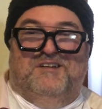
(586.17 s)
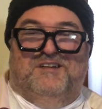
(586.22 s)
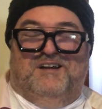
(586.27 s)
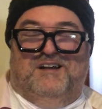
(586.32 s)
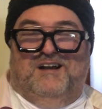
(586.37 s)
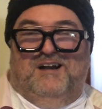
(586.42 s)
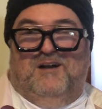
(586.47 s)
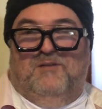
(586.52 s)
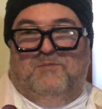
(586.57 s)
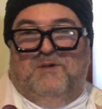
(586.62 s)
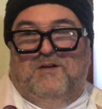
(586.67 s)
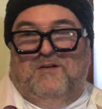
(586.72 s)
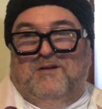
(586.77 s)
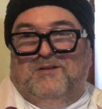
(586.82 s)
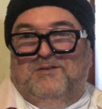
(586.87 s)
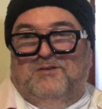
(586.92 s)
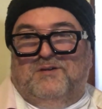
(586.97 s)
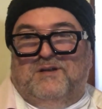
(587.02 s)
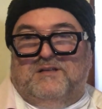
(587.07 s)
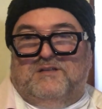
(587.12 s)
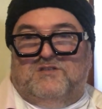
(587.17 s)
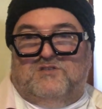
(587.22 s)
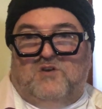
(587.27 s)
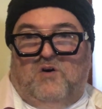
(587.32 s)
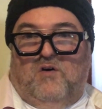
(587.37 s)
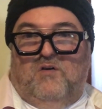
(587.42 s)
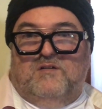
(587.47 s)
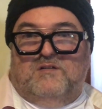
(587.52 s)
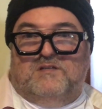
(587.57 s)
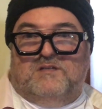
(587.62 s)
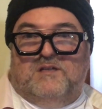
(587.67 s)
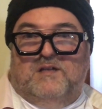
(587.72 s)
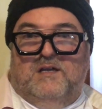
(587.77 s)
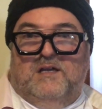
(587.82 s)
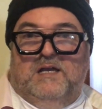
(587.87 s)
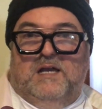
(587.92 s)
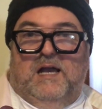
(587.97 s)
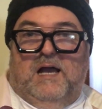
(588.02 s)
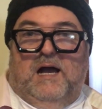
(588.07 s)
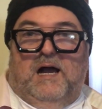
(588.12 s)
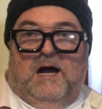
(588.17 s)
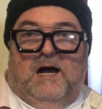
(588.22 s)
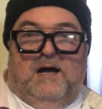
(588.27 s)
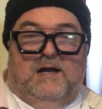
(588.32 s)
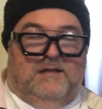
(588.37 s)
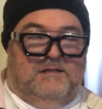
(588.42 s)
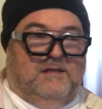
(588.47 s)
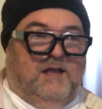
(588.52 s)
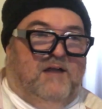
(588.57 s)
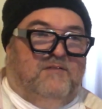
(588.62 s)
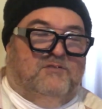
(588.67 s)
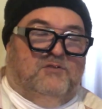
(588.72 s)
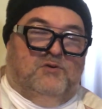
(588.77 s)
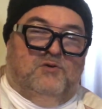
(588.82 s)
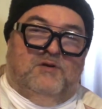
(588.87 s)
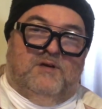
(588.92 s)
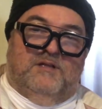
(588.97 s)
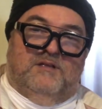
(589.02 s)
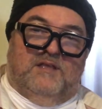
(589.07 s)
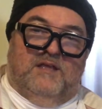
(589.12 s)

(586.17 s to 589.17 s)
where I look at songs, have a look at